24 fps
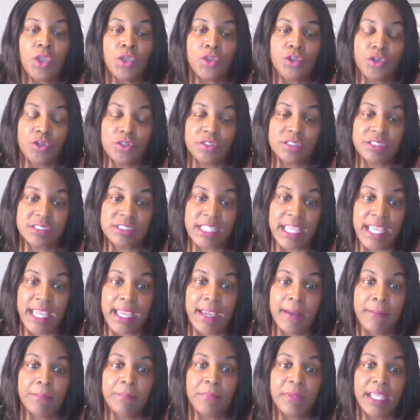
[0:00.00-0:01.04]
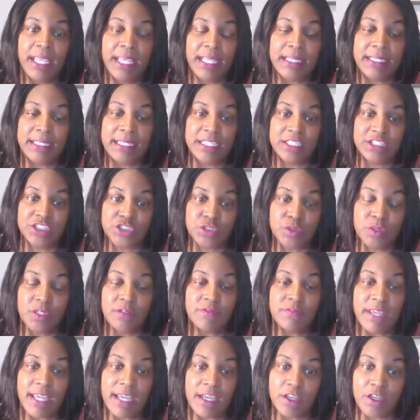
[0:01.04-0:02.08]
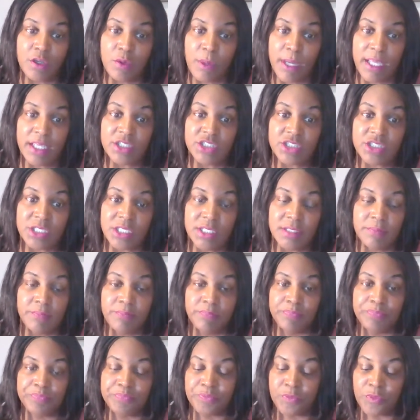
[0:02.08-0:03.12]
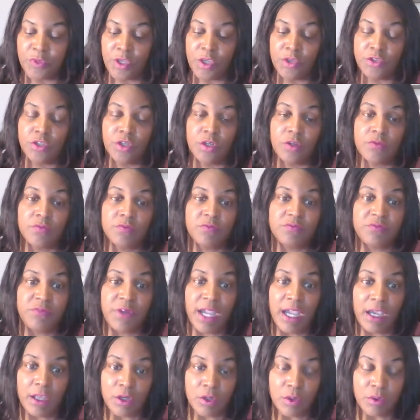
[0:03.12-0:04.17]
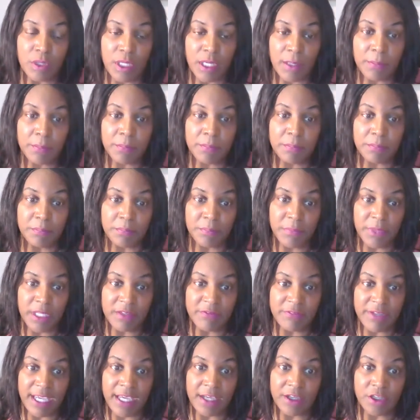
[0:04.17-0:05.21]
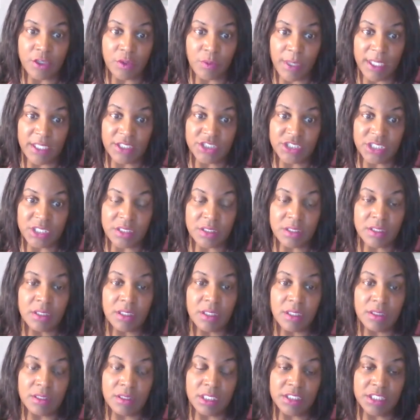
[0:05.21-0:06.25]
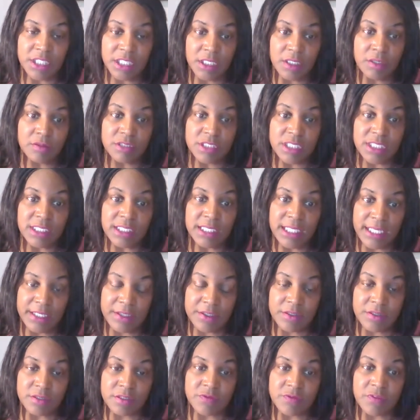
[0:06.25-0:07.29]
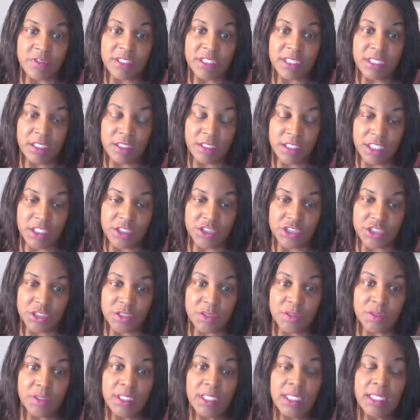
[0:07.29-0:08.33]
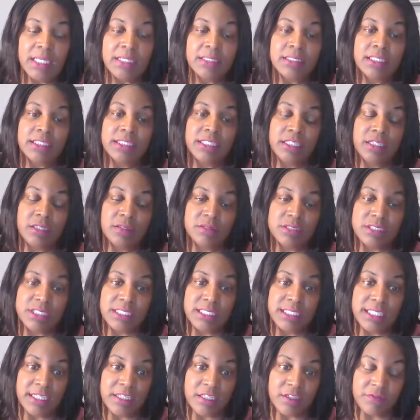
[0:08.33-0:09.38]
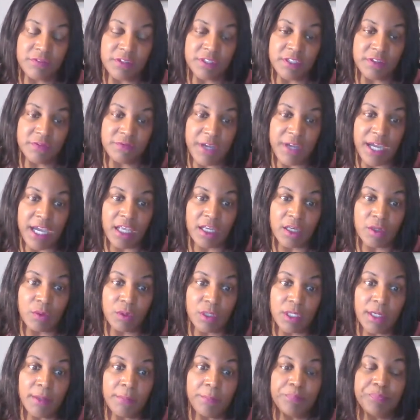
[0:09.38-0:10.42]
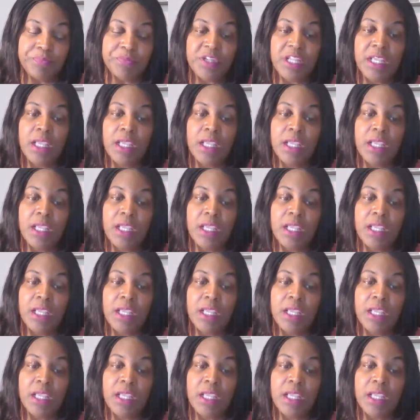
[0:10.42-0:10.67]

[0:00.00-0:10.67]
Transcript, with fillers: your SAP initial evaluation, your follow up evaluation, the DOT letters for the initial, the DOT letter for the follow up,